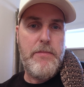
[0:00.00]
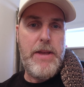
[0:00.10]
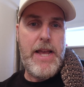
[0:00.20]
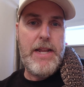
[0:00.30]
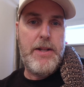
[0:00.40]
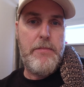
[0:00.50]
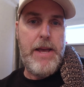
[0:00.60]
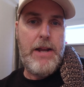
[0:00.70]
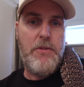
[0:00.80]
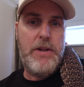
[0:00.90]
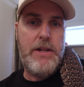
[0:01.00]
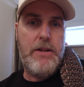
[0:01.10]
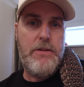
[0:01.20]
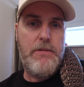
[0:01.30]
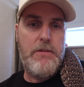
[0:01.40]
Mac in the back
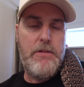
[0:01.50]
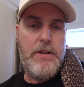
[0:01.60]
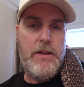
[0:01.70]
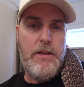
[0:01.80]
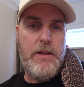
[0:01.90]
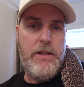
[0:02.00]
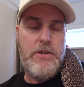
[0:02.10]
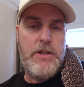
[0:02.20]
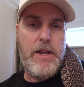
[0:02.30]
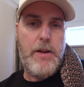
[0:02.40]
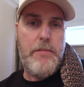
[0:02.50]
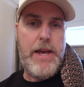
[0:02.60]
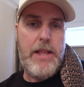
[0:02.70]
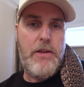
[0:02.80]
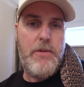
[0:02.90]
window. Just got a
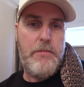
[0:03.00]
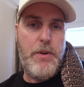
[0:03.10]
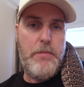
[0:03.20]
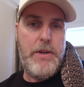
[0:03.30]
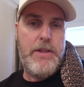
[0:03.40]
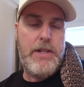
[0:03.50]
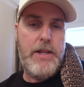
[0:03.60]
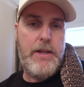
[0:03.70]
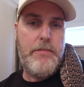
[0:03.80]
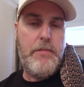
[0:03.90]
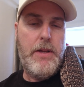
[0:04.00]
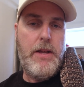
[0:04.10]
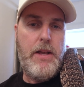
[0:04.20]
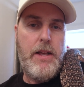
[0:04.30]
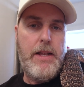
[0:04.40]
bath and went poopy in the tub.
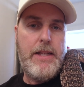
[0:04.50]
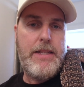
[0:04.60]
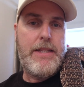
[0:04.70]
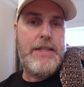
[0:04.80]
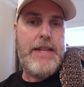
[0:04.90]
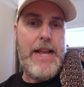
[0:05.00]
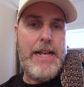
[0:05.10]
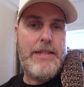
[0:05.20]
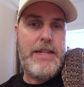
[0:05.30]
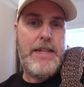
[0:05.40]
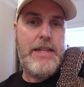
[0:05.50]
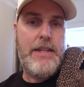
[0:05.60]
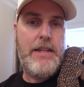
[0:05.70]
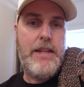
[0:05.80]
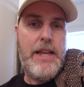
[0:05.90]
Sassy
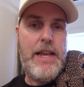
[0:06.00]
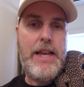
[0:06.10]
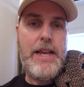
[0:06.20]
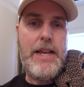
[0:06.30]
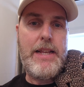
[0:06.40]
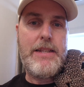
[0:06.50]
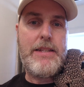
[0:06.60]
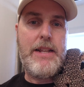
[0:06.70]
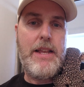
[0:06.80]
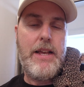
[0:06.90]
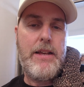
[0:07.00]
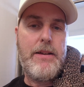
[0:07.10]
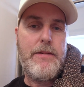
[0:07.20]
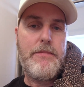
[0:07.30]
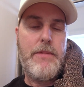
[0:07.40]
has
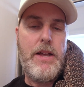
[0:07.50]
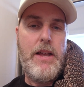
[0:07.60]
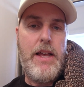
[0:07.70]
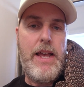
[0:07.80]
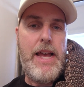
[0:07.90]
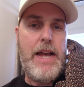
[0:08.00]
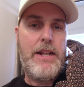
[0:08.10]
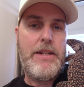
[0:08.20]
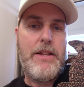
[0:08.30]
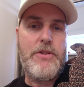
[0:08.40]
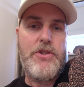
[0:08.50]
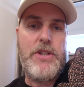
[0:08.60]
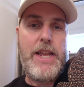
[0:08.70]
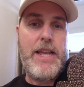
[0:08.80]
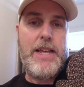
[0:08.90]
had another
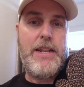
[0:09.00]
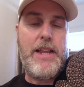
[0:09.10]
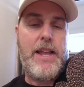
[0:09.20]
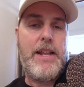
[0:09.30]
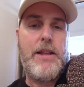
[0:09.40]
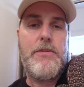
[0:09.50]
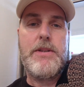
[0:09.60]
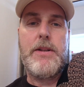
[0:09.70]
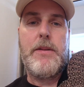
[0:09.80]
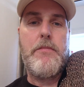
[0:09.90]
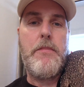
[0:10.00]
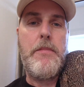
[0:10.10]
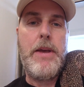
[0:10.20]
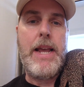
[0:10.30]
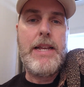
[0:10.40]
shed, and it was an
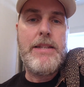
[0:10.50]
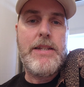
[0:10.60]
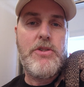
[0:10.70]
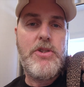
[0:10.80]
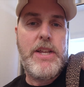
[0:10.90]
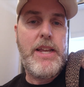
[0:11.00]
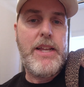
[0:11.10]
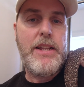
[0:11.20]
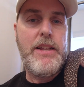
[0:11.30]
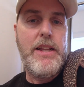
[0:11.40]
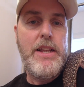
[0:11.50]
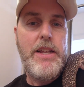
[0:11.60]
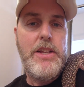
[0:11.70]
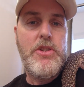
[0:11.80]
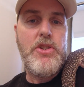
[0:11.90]
amazing shed.
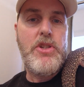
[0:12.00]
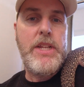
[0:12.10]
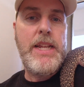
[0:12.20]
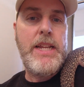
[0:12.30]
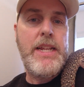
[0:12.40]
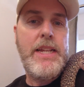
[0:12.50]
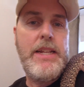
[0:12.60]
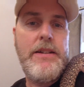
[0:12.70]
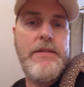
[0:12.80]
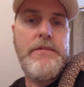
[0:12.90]
She,